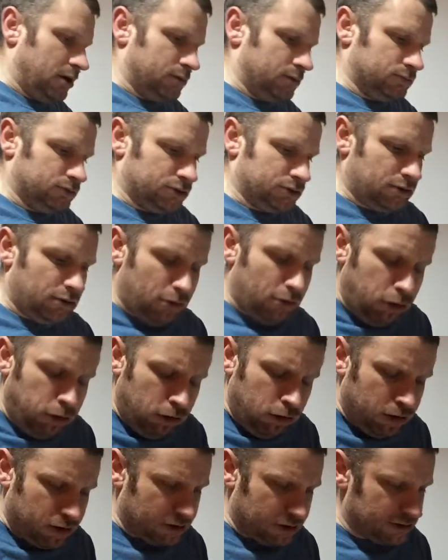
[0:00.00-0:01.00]

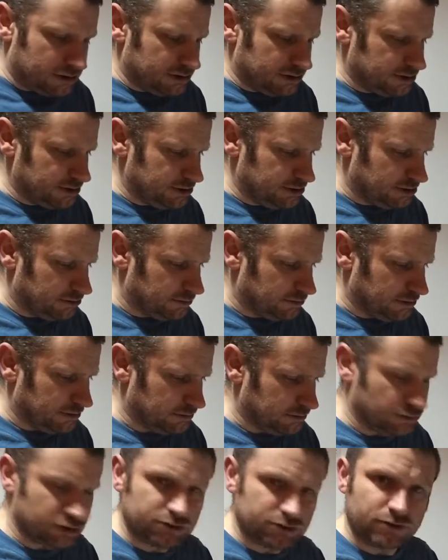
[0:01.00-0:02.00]
excuse me,
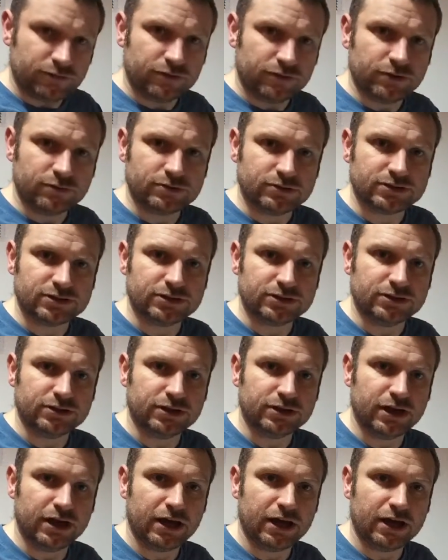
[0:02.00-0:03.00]
I'm sure viewers
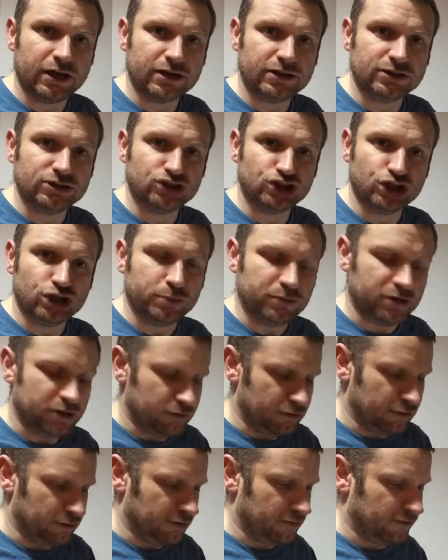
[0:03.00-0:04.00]
in Germany
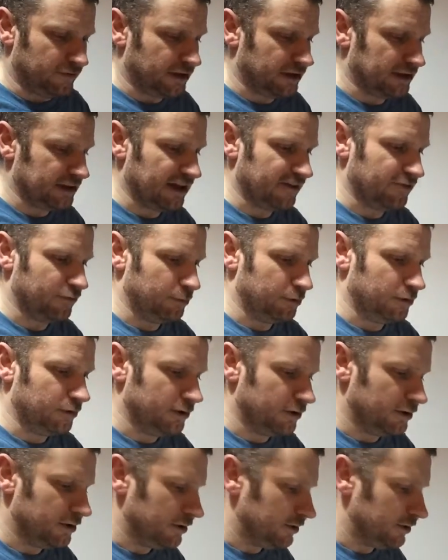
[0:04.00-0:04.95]
will find laughable,